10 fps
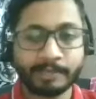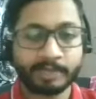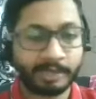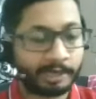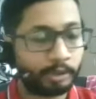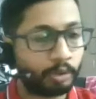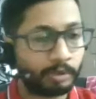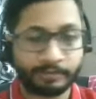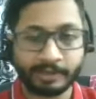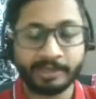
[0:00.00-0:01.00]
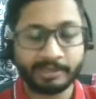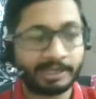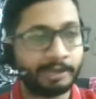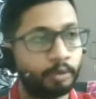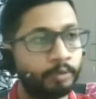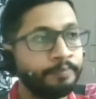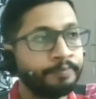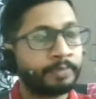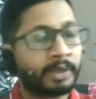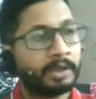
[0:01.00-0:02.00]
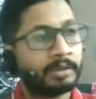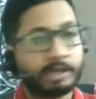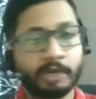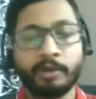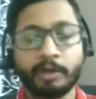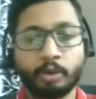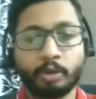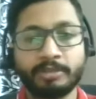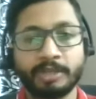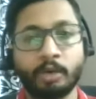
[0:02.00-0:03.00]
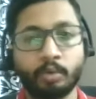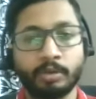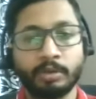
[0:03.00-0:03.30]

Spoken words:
scenario, if I tell you server goes down,